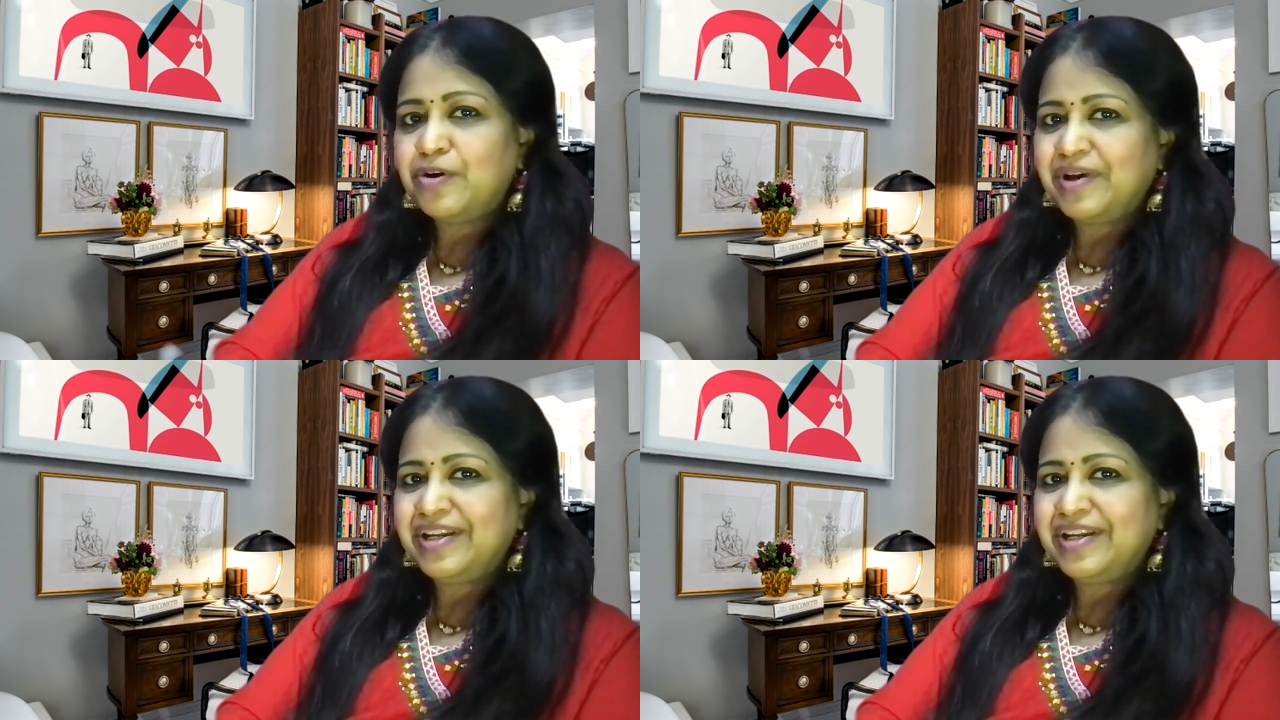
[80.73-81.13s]

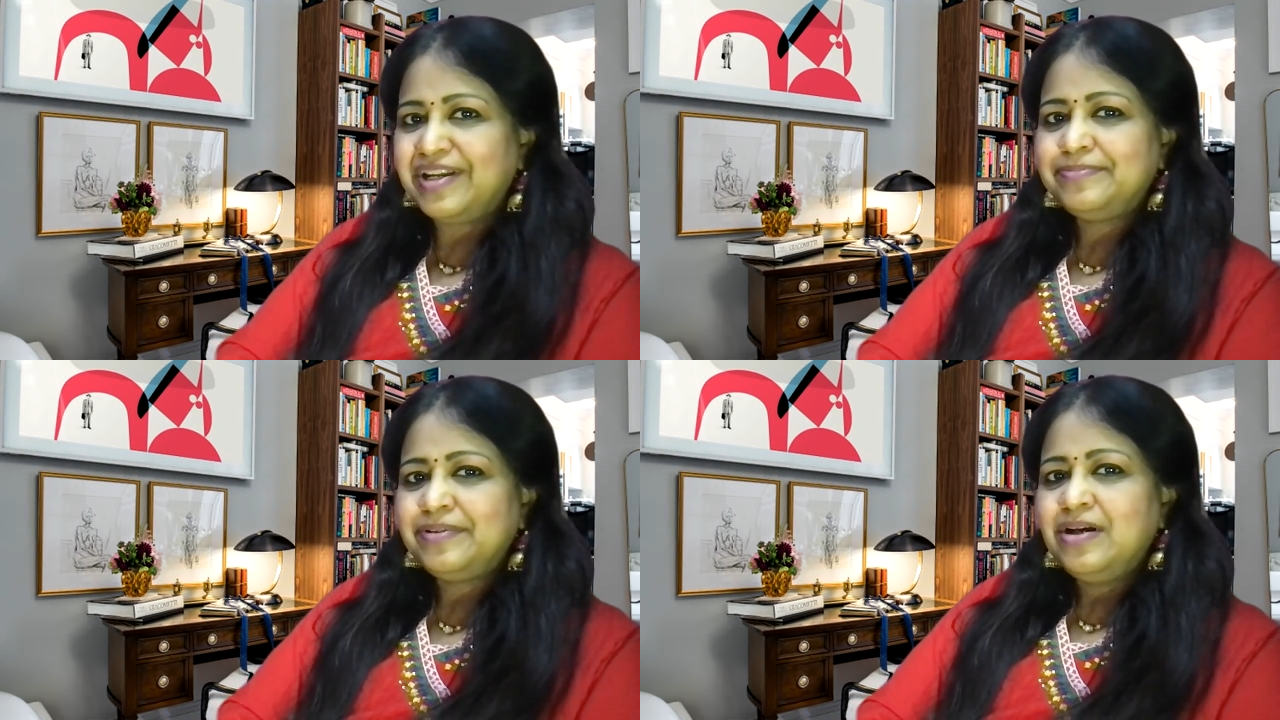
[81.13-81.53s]
money
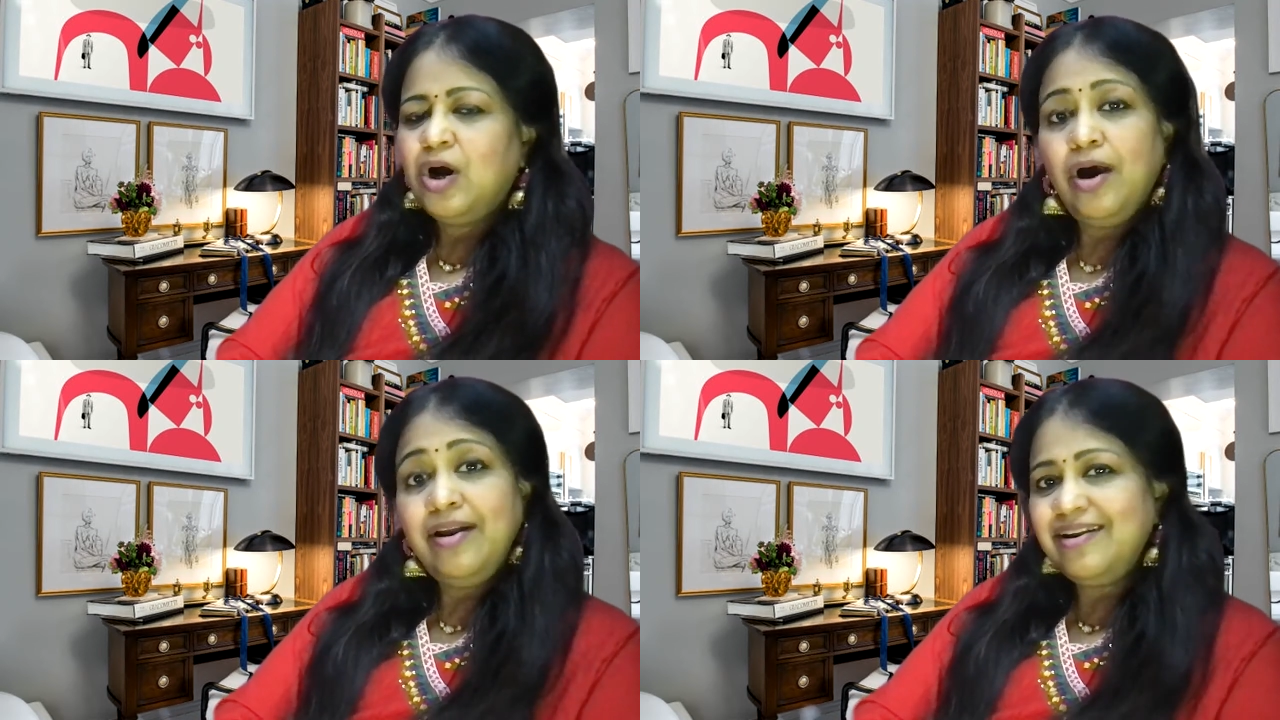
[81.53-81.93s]

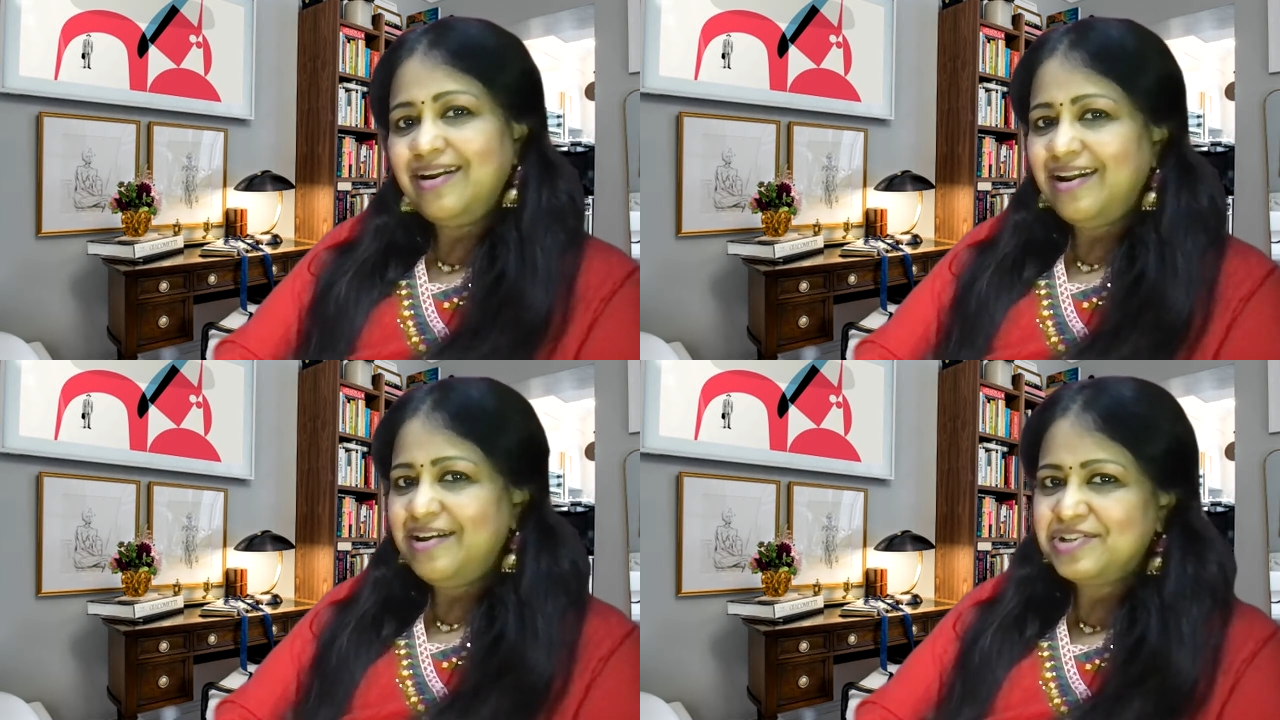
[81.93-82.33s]
or a
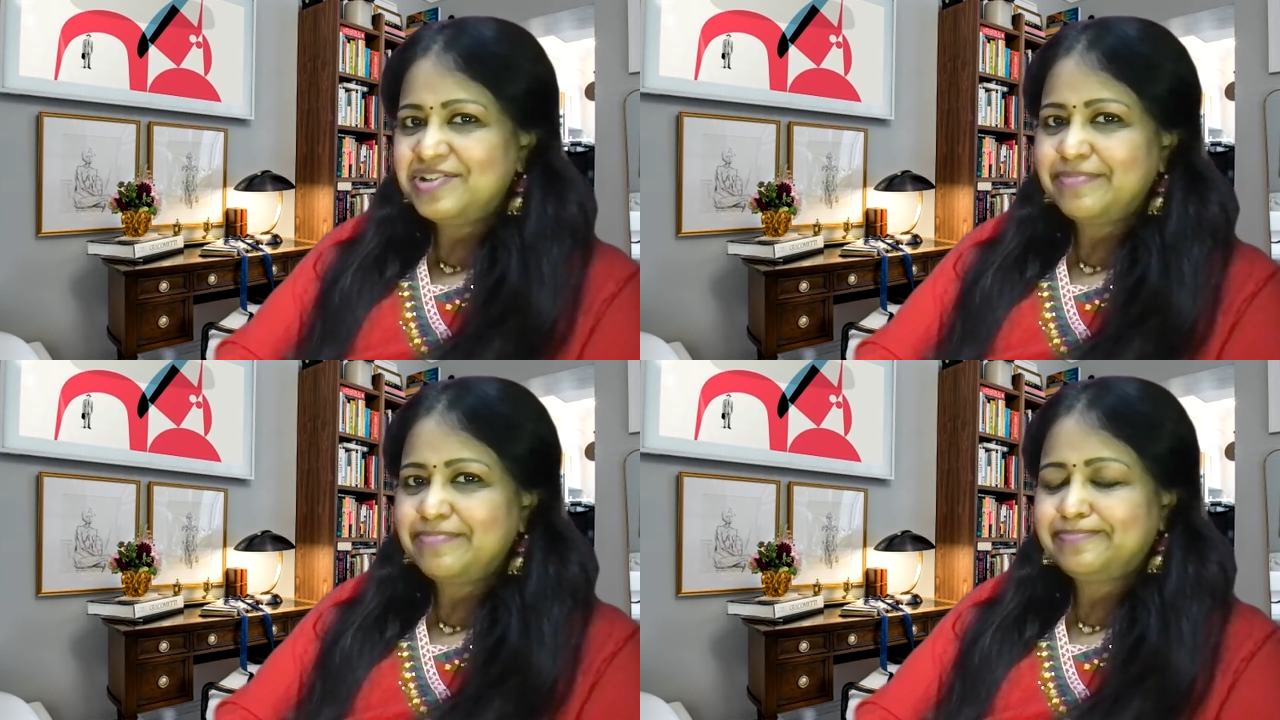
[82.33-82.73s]

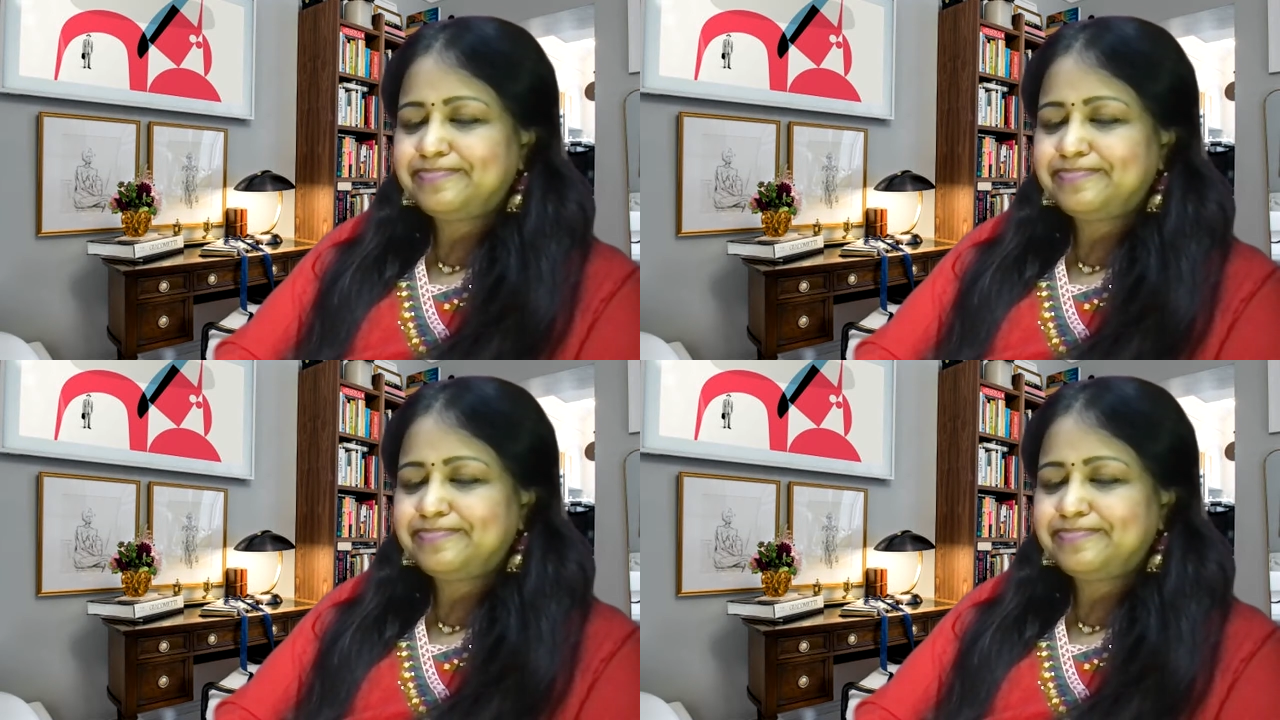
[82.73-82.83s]
relationship.